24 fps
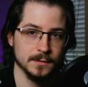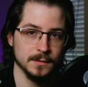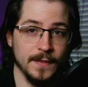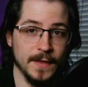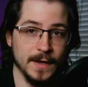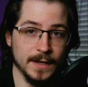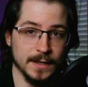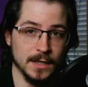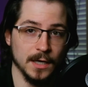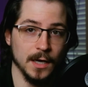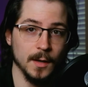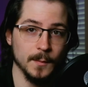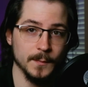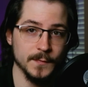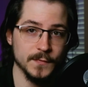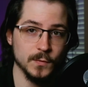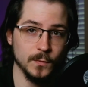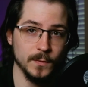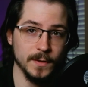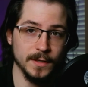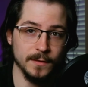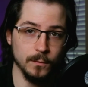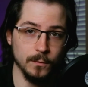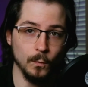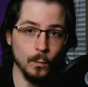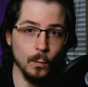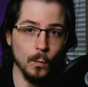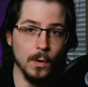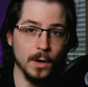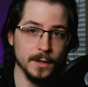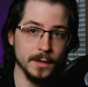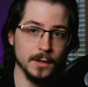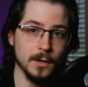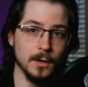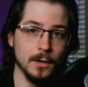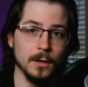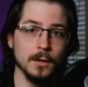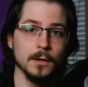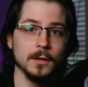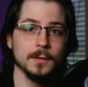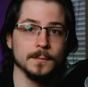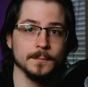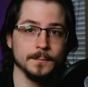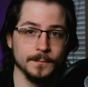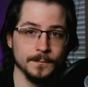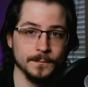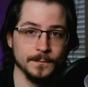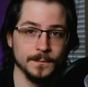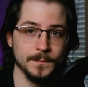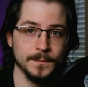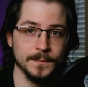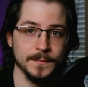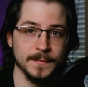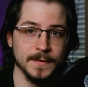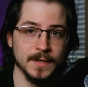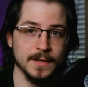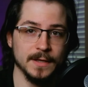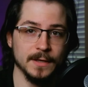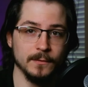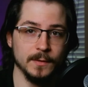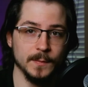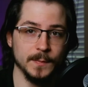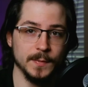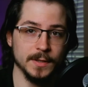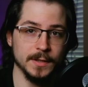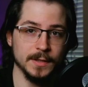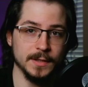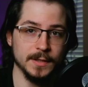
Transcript: That comes with one arm that we put